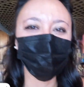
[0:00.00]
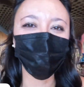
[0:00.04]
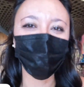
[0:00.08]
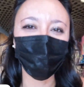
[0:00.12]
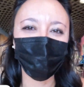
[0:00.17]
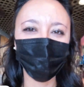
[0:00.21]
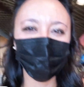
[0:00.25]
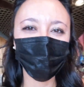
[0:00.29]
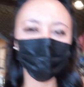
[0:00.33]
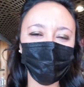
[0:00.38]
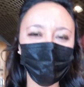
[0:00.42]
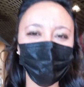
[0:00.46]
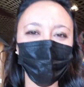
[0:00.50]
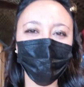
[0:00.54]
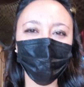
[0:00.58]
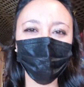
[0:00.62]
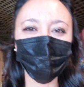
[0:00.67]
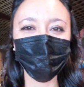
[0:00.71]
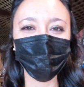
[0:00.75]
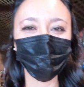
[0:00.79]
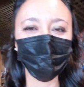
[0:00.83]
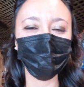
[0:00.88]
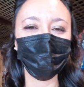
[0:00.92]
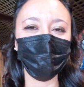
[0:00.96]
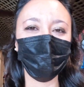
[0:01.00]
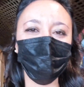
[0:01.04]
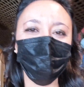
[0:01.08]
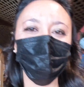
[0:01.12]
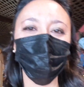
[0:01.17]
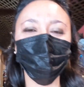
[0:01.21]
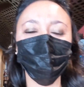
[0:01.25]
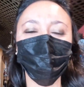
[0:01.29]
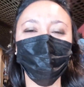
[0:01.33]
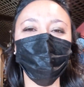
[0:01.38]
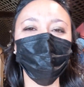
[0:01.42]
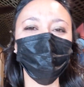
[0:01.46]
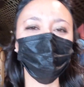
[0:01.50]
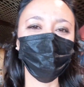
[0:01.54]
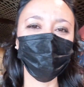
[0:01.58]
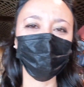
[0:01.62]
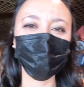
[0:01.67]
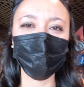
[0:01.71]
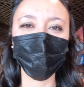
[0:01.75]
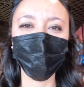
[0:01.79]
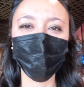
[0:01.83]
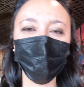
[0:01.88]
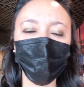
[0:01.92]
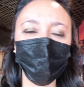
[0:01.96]
called the Sugar Coast Candy Store
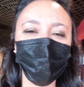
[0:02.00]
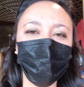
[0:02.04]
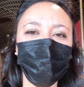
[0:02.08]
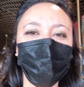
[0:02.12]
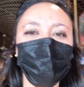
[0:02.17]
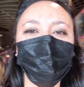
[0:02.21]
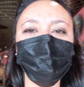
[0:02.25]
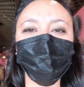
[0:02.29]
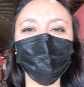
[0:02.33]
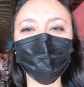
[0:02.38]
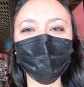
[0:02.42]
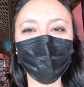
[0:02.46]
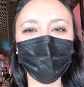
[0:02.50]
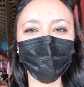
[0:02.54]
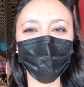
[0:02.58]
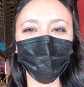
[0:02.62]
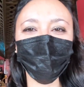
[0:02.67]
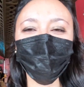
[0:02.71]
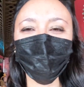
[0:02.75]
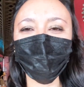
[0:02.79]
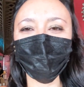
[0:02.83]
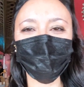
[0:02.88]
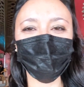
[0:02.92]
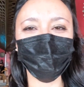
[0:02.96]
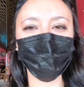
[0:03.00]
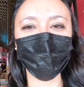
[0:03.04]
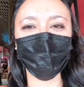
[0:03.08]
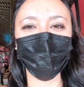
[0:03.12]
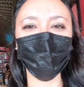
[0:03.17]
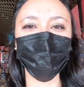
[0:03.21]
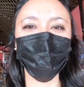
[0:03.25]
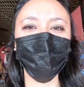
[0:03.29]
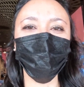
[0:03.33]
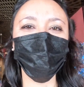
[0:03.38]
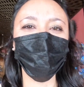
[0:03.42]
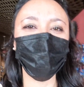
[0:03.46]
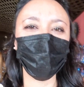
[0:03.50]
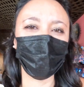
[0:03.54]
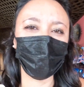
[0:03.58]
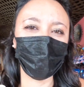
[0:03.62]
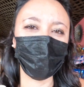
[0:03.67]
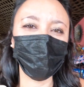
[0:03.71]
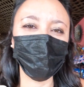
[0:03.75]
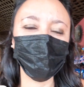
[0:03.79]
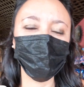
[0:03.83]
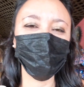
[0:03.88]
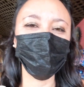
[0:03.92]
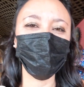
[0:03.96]
specifically because this area used to be known
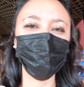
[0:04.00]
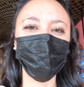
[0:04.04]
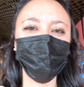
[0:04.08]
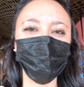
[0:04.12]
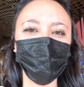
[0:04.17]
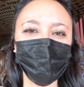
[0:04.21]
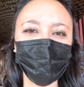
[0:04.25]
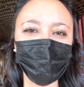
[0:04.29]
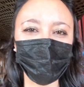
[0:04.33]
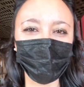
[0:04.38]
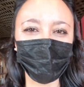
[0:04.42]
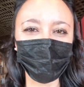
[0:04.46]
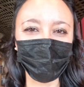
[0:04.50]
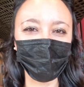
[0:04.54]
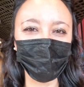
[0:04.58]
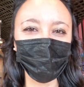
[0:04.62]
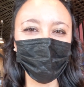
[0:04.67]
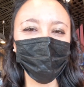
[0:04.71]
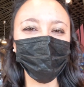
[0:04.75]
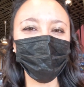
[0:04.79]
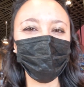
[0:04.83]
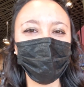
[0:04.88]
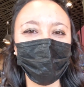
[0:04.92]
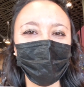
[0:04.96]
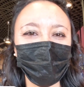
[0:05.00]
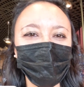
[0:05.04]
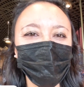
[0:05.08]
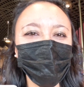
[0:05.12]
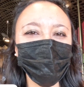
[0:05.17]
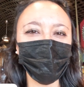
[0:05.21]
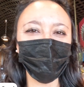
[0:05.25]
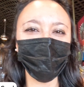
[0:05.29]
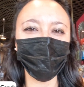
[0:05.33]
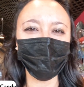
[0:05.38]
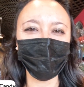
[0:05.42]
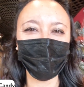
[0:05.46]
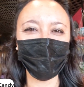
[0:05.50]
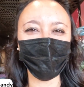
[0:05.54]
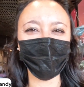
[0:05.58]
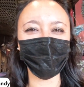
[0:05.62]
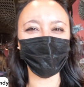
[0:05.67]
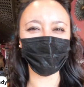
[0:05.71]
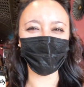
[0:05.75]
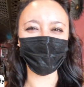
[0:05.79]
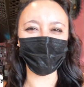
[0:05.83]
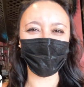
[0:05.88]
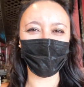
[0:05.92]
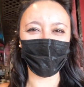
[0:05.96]
as the Sugar Coast because of the
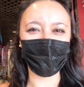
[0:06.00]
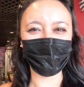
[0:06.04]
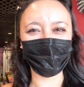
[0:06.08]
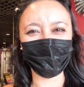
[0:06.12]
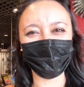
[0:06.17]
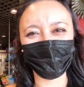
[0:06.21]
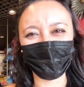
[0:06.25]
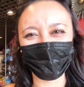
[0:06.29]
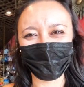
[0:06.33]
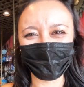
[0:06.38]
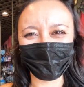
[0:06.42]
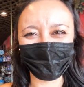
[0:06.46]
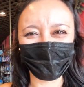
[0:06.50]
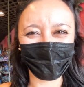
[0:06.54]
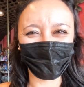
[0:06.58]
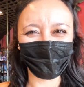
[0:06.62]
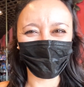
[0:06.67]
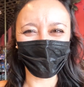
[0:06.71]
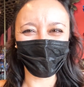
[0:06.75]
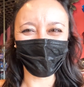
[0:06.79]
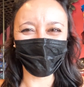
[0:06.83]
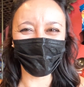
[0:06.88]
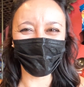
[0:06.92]
sugarcane plantation.